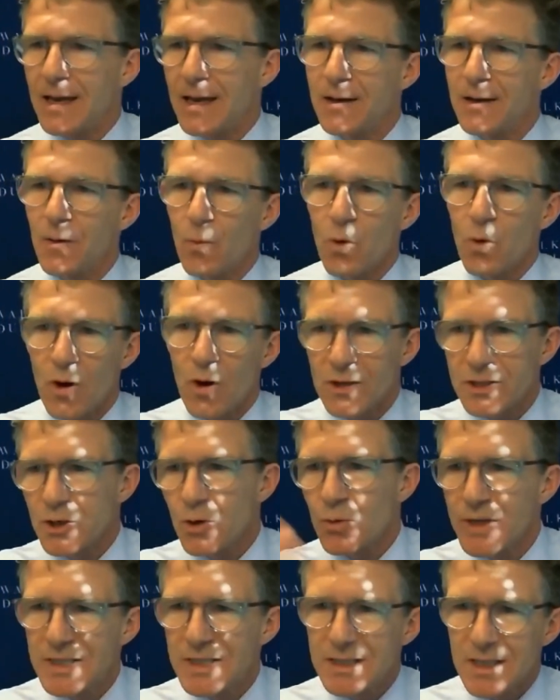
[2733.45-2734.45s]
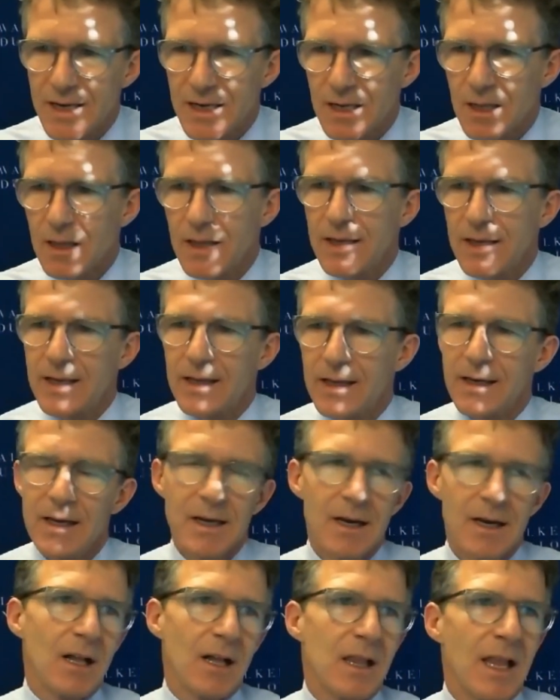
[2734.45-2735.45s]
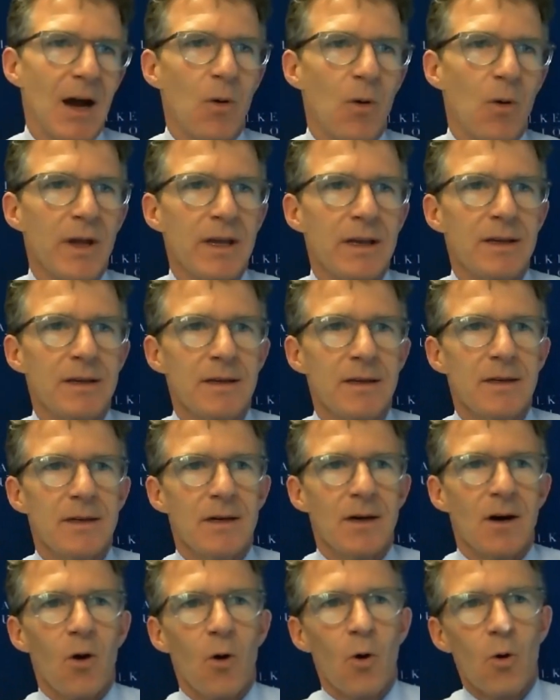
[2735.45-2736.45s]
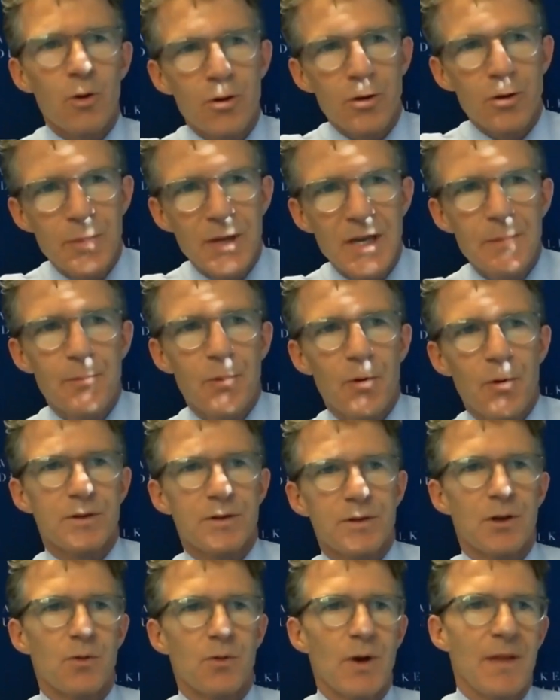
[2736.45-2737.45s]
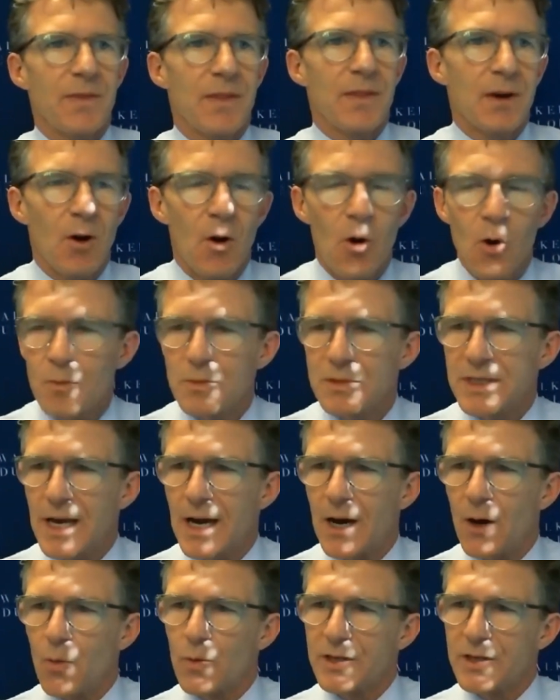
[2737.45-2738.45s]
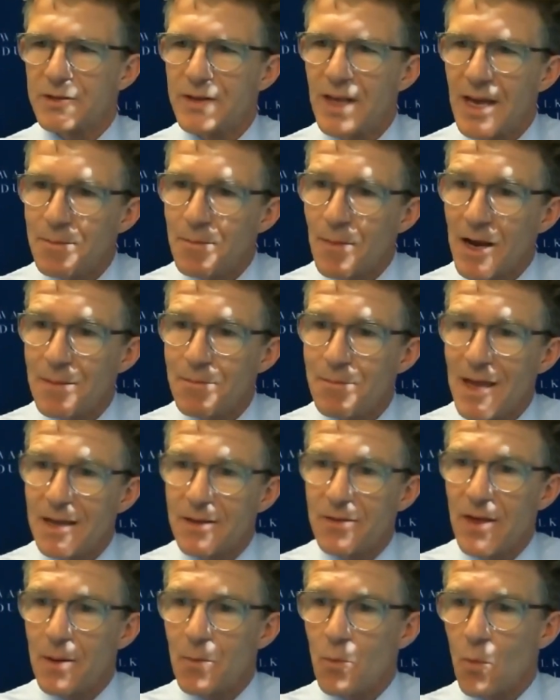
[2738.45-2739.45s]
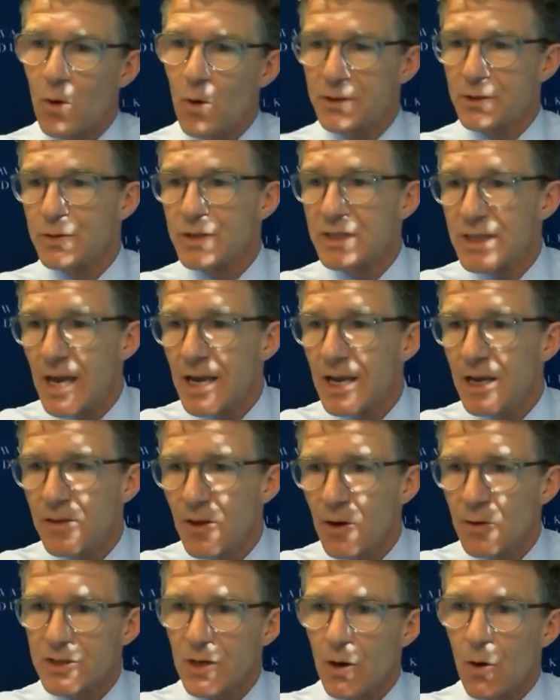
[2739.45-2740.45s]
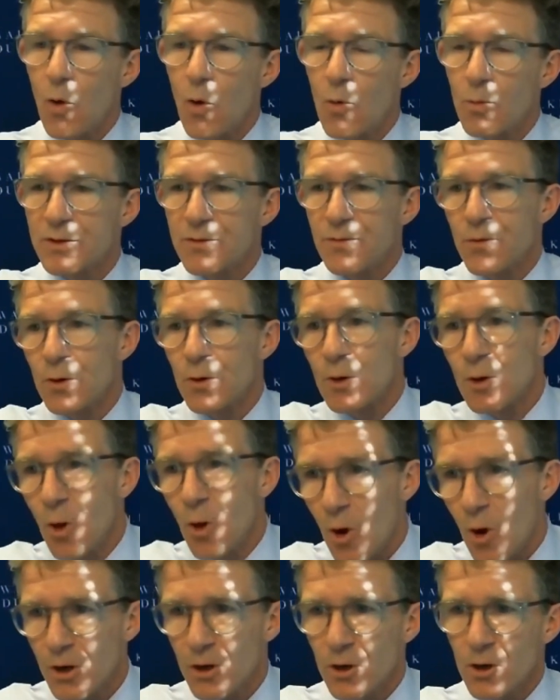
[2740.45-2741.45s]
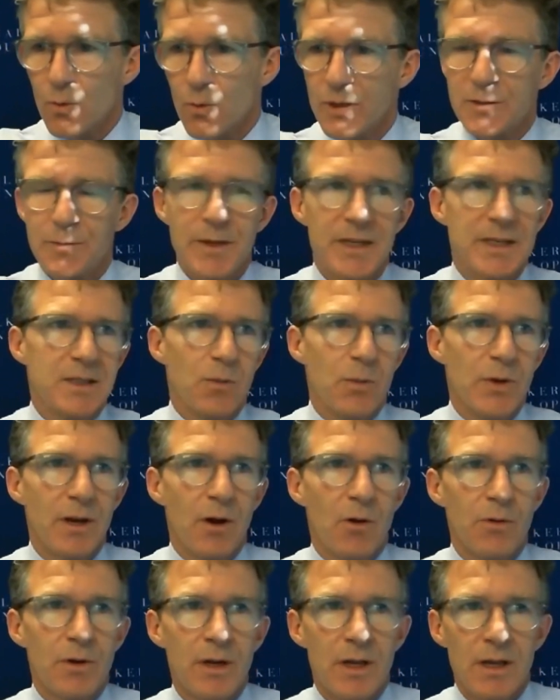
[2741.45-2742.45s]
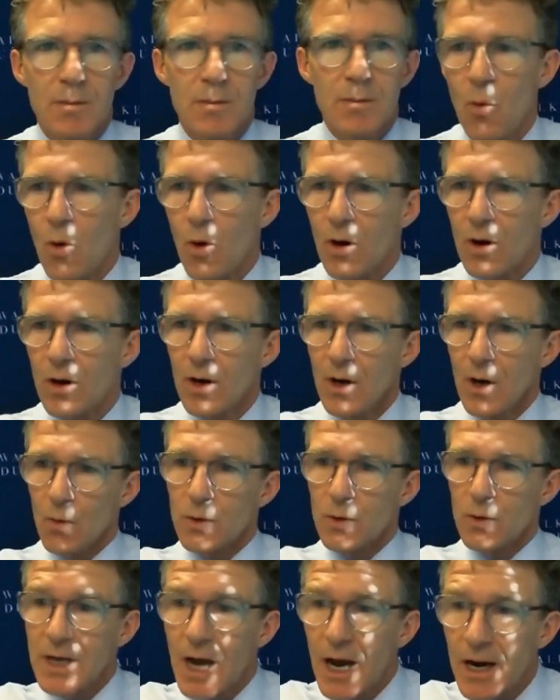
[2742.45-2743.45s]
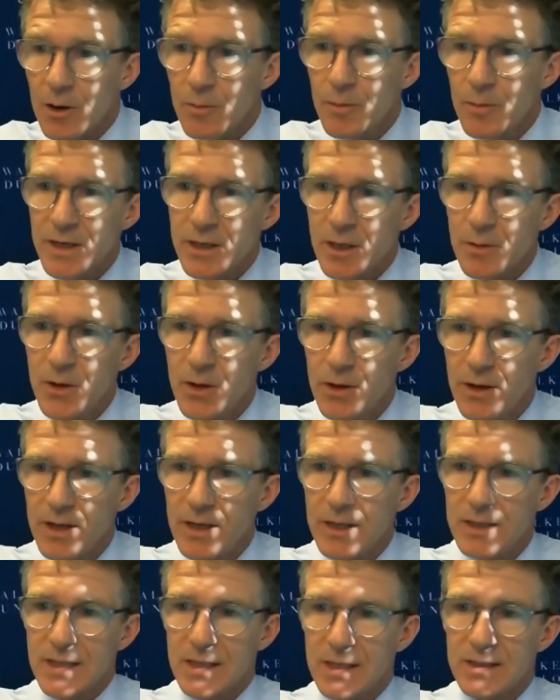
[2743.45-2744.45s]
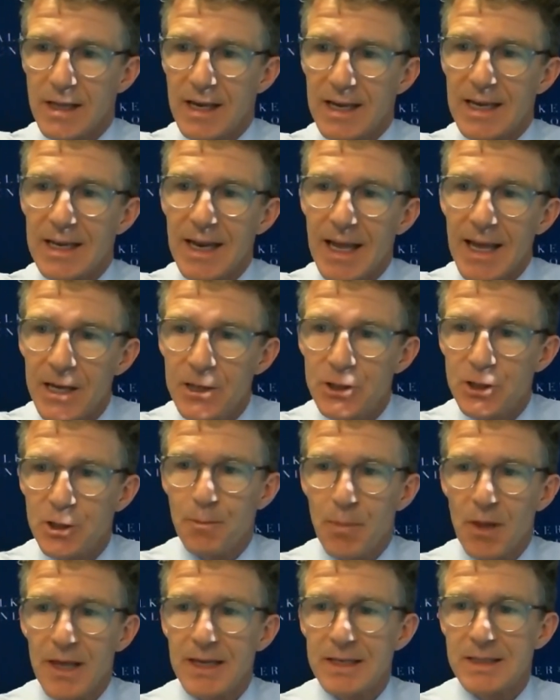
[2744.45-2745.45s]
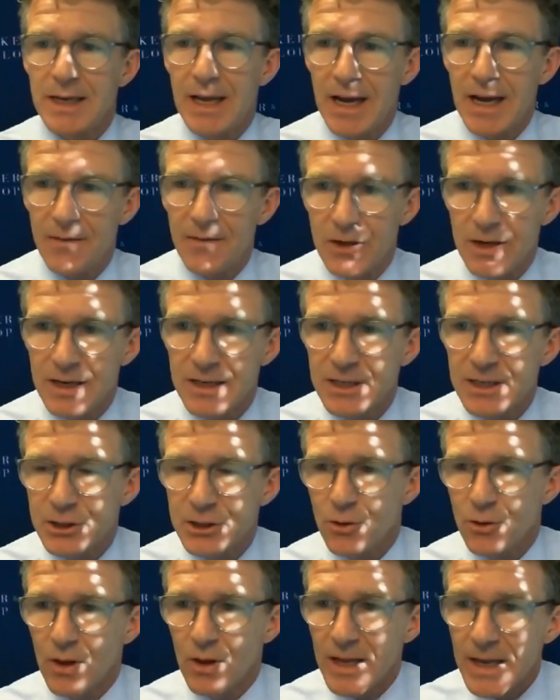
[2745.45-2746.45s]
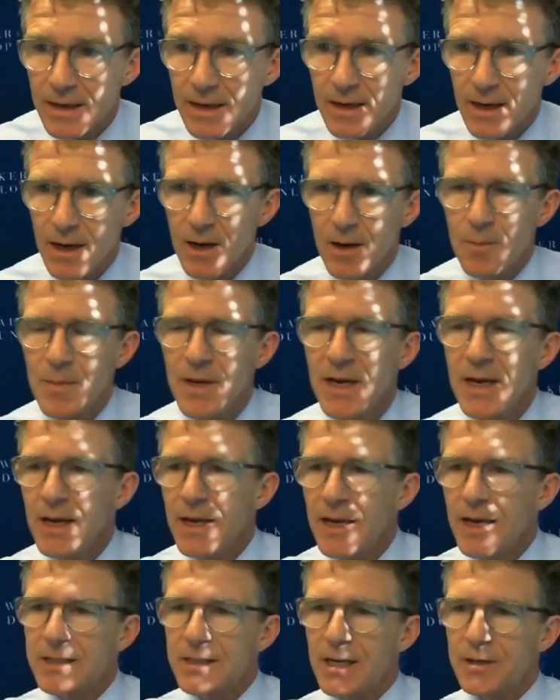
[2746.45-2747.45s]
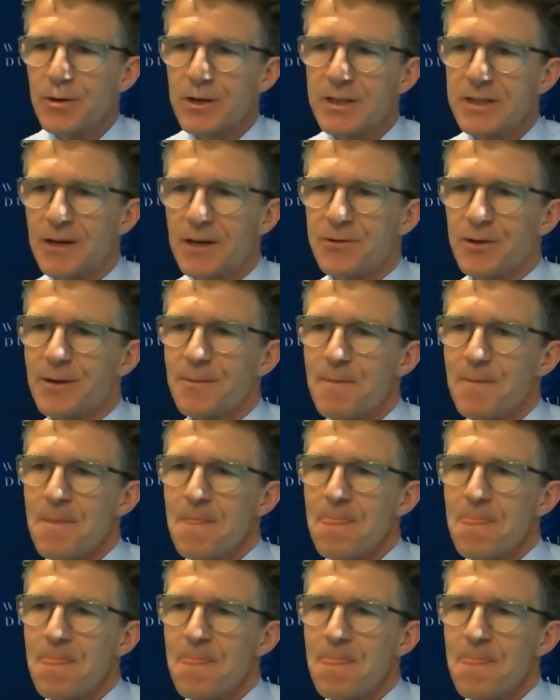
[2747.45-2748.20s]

And we're also recycling and allowing older people to rent their homes out, which then might make them want to stay in those homes for longer, which means that we don't need more retirement communities because they can age in place and have an additional income, et cetera, et cetera.